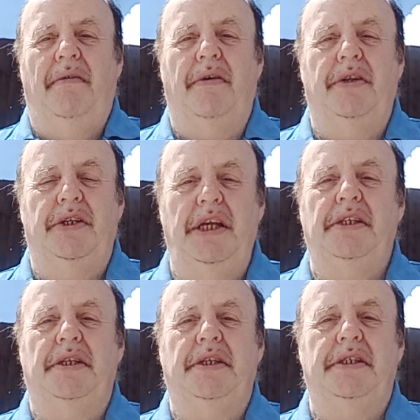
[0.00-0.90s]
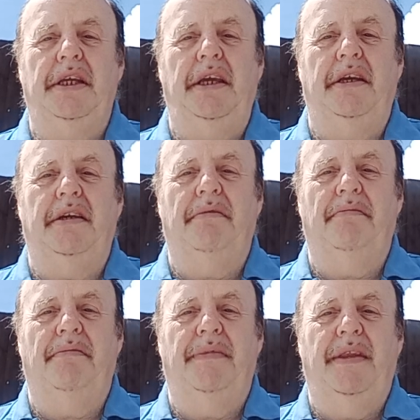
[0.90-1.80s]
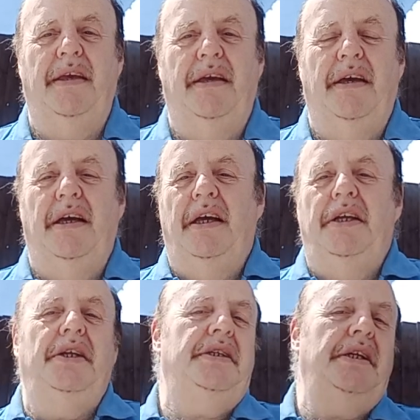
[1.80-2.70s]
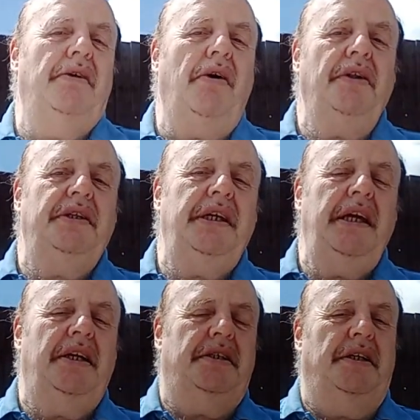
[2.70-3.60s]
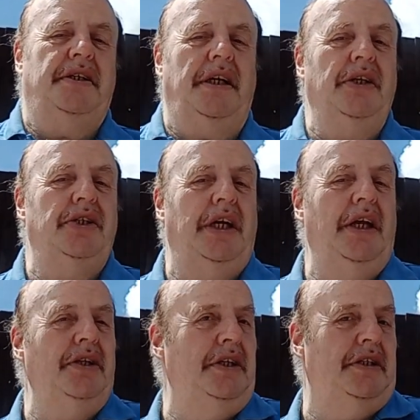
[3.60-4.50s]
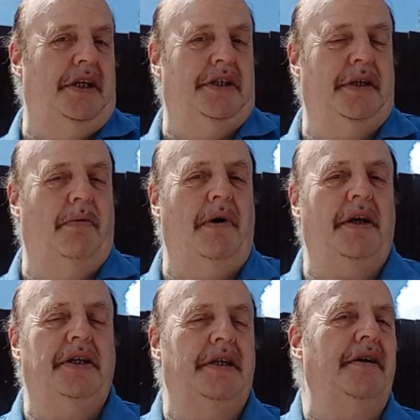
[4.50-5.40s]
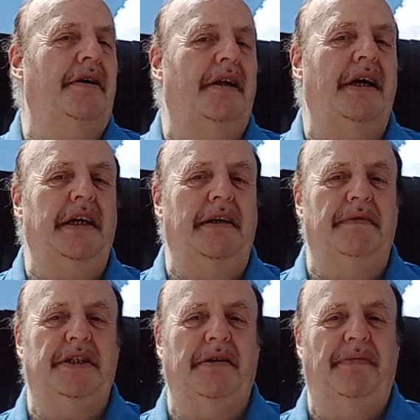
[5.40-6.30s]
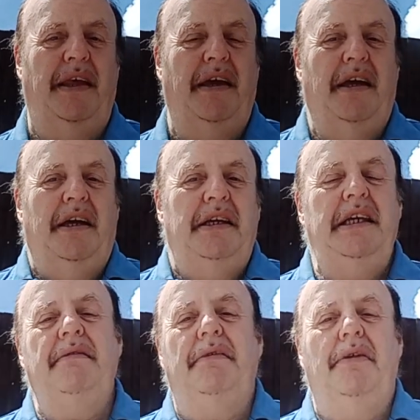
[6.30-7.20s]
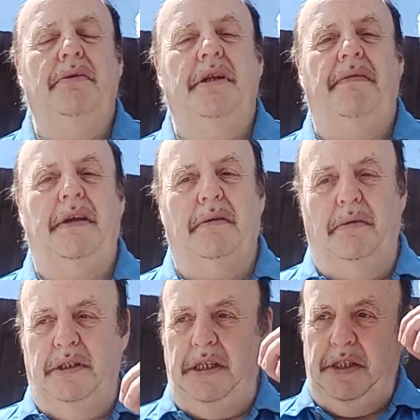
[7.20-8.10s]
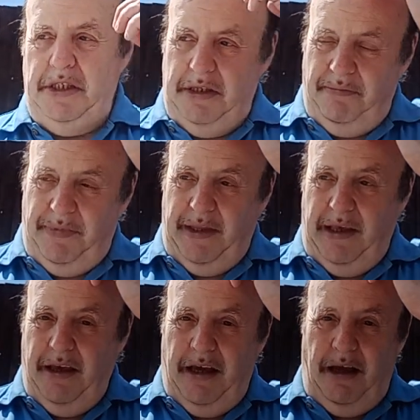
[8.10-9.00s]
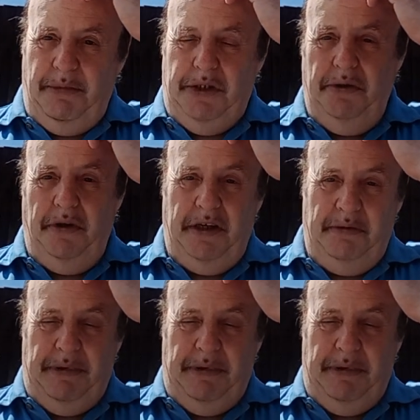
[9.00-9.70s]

for Jesus' sake. You see, God takes us and changes us and works in our lives, even through difficulties. I'm sure that